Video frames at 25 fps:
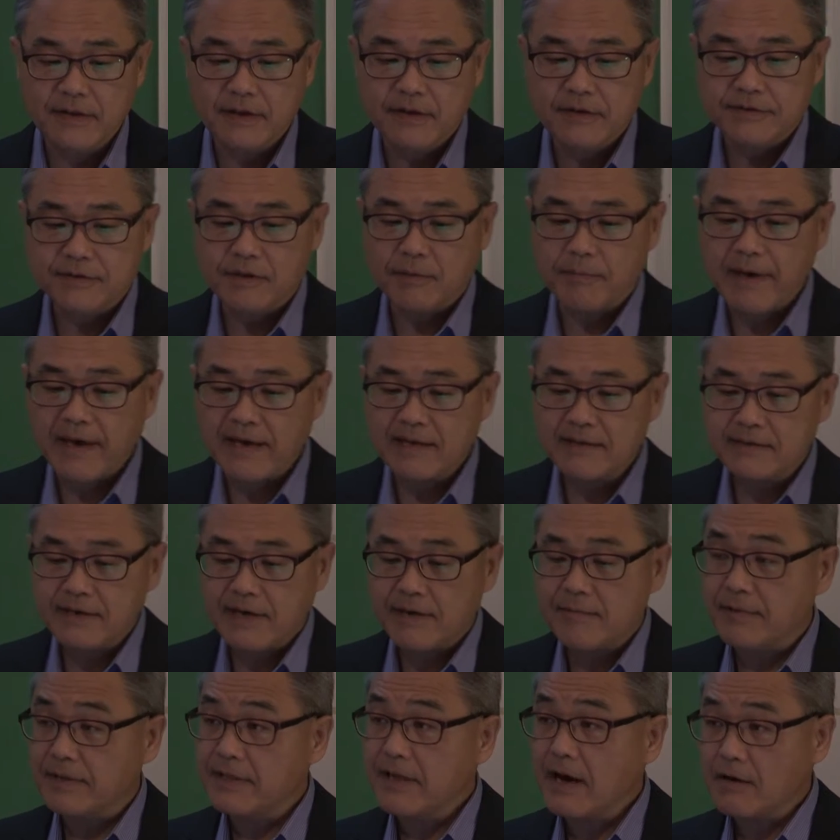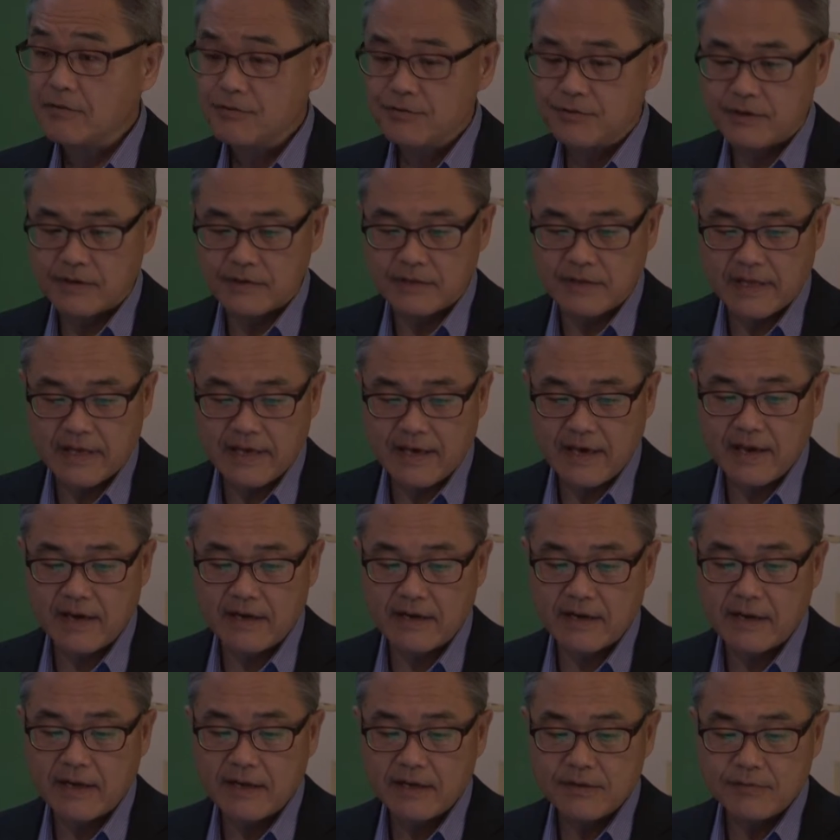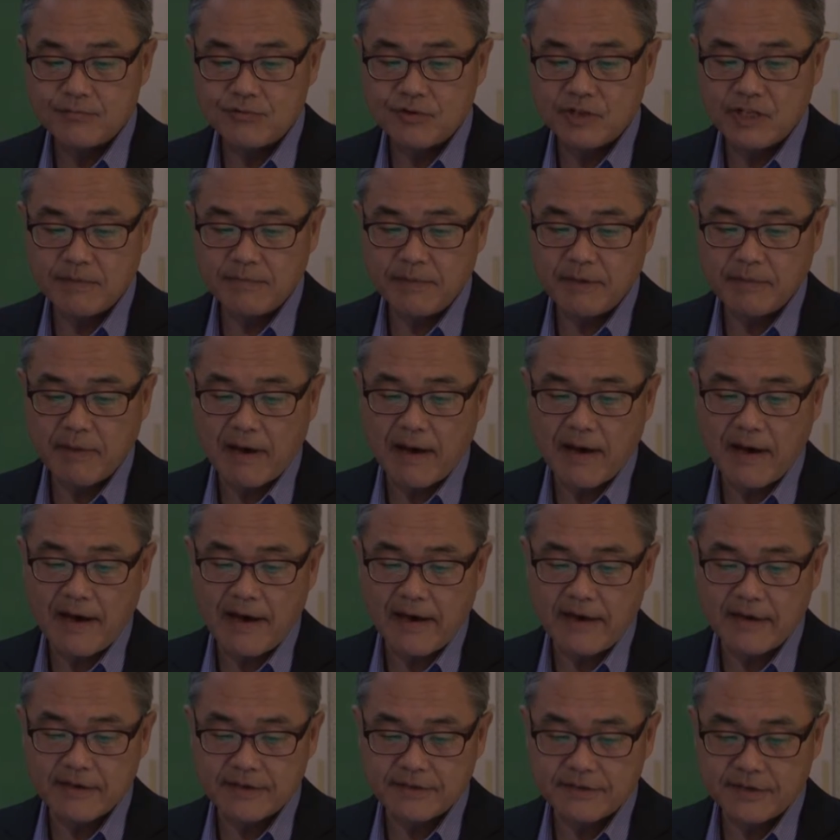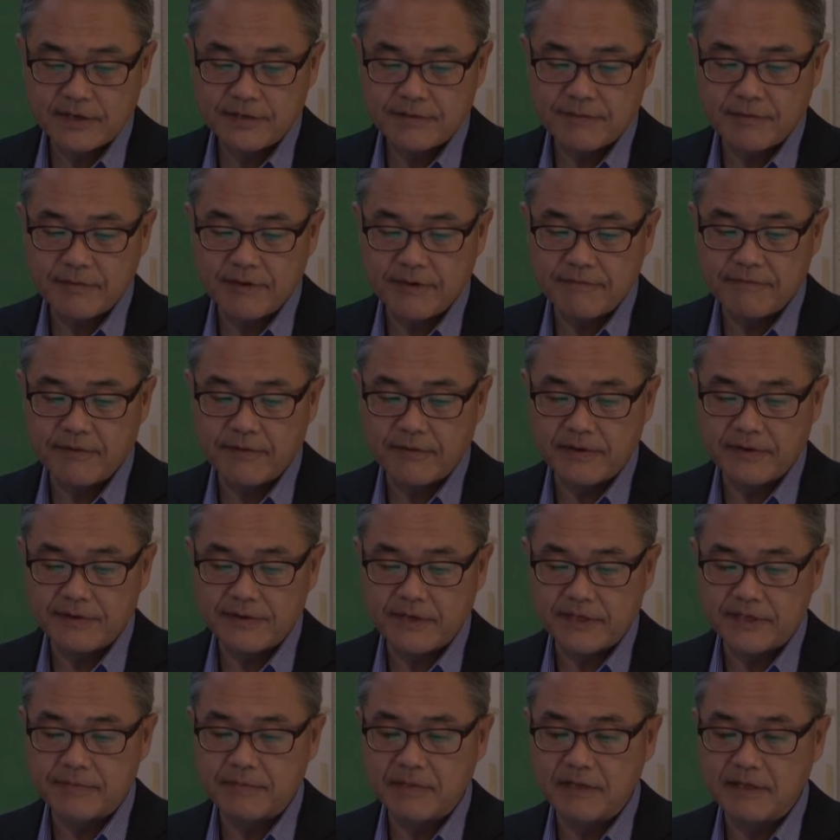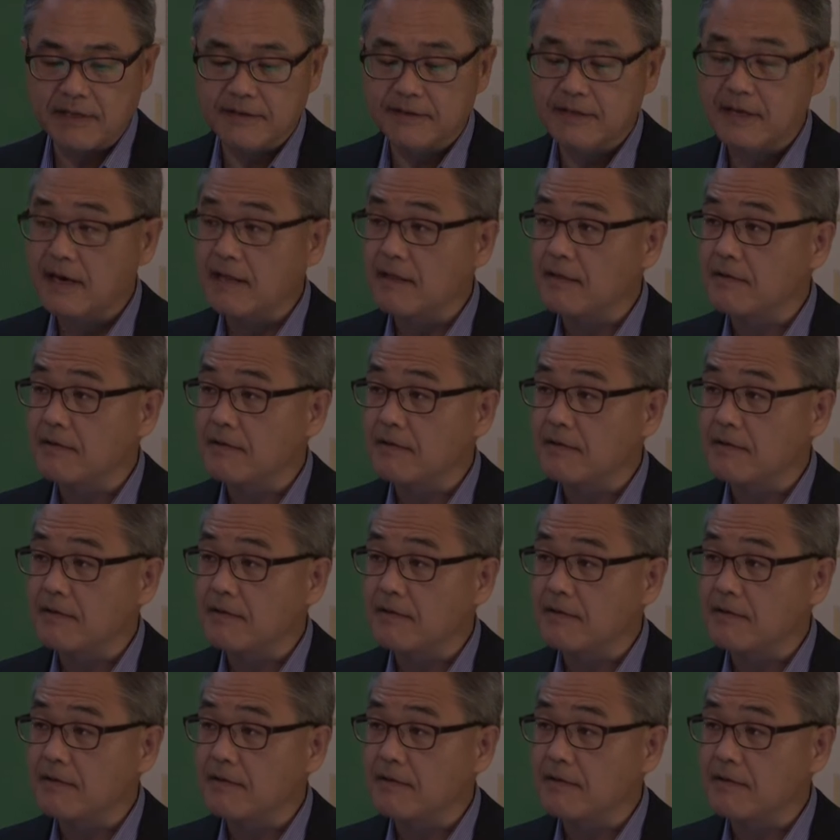So meant a reduction in GDP by $646 million.